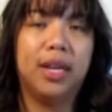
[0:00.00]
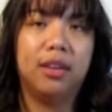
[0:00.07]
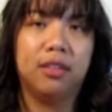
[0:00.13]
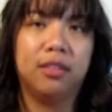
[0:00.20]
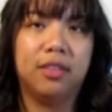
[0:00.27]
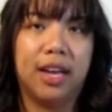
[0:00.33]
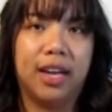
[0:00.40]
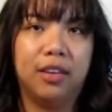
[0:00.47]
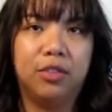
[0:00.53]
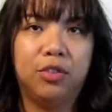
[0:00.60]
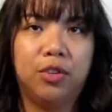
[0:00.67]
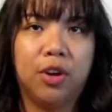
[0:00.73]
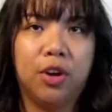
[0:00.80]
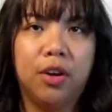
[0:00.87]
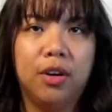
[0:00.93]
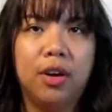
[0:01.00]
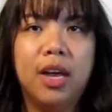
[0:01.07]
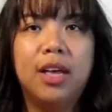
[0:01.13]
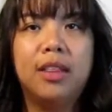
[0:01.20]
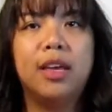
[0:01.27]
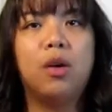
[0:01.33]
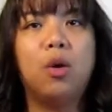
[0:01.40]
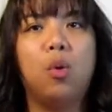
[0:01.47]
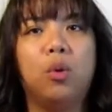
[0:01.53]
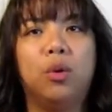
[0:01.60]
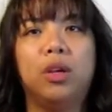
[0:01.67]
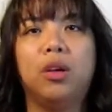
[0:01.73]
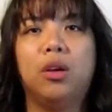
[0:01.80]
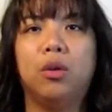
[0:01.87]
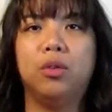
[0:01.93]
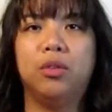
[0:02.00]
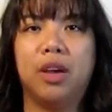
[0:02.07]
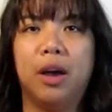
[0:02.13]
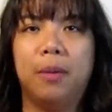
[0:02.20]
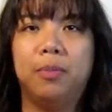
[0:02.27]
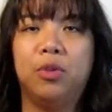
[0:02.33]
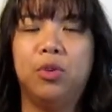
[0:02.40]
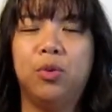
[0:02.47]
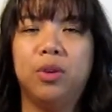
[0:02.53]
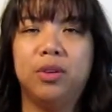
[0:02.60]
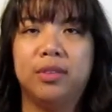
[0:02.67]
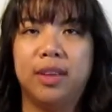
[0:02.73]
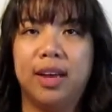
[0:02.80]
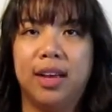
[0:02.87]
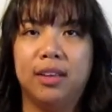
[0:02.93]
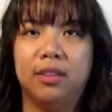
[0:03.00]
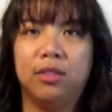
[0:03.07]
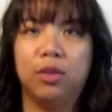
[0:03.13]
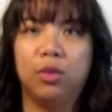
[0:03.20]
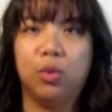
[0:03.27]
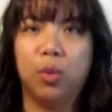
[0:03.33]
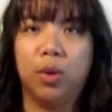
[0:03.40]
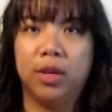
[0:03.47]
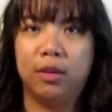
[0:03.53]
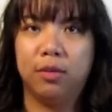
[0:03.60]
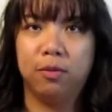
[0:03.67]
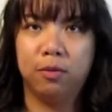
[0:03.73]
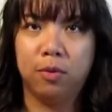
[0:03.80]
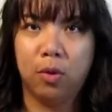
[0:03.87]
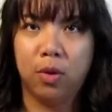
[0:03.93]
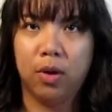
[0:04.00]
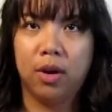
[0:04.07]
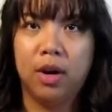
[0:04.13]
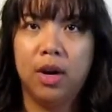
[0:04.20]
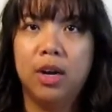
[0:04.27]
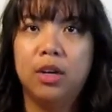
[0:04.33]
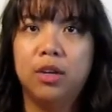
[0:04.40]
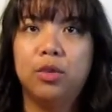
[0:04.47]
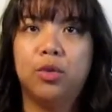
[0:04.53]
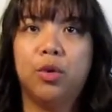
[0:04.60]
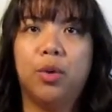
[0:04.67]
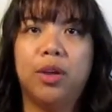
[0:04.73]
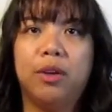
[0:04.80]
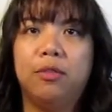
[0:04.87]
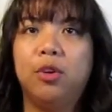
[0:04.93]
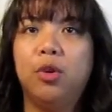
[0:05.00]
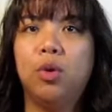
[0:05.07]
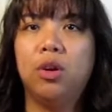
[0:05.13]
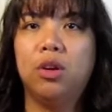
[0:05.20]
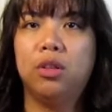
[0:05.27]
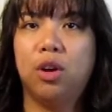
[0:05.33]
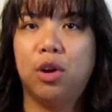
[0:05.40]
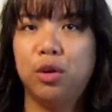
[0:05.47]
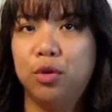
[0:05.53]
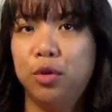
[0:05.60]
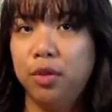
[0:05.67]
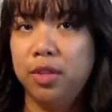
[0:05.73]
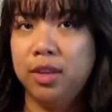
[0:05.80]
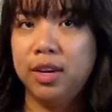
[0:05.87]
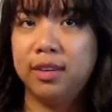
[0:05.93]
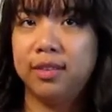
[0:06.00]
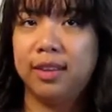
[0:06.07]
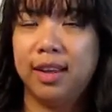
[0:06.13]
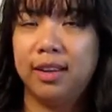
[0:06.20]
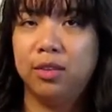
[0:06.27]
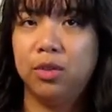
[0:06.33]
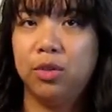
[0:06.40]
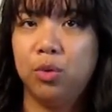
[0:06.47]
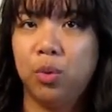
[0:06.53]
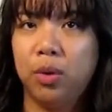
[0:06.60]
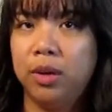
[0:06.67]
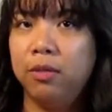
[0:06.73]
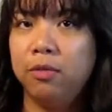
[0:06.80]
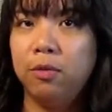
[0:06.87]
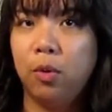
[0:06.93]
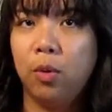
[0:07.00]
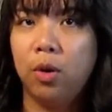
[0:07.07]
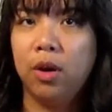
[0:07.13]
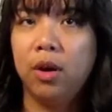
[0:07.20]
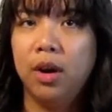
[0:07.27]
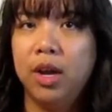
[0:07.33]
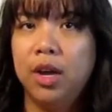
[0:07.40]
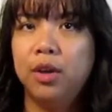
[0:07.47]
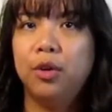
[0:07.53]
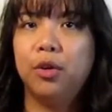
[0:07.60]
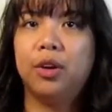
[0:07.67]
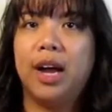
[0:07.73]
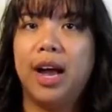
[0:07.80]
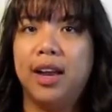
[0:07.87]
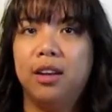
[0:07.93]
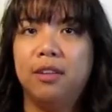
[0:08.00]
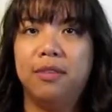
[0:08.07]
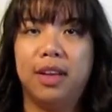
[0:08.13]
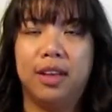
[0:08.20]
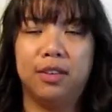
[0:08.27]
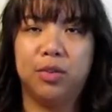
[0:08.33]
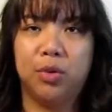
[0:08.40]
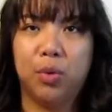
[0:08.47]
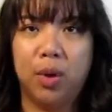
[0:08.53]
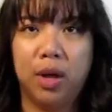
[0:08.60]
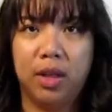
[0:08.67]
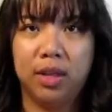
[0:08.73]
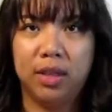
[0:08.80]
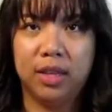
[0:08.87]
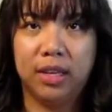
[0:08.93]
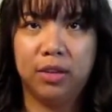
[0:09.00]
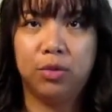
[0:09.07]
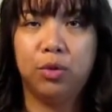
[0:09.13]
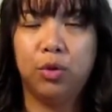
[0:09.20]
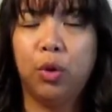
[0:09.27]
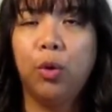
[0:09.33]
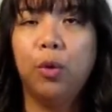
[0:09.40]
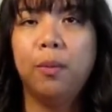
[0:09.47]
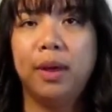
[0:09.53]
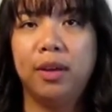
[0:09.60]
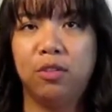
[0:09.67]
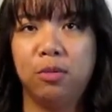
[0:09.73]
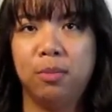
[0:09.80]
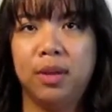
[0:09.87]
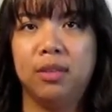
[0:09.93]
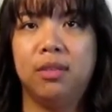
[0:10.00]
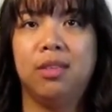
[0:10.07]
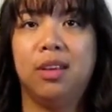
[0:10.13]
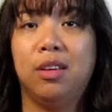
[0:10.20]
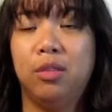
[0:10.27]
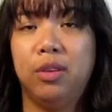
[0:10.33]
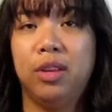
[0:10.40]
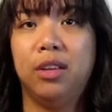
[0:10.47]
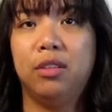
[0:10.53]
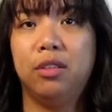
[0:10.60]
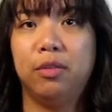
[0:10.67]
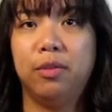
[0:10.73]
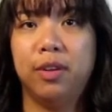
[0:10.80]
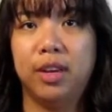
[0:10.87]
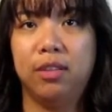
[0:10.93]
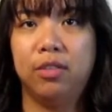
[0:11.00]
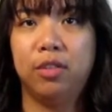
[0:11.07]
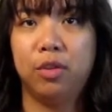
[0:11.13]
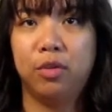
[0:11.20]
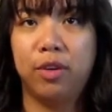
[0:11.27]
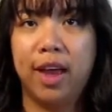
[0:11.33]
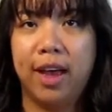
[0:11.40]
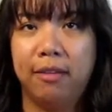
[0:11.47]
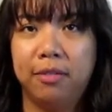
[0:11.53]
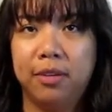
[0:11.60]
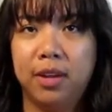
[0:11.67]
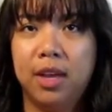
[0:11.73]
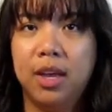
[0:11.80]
in a size chart that only goes up to a size 24. So if you are larger than a size 24, you're kind of SOL in these 2 measurements that you need to finish the draft.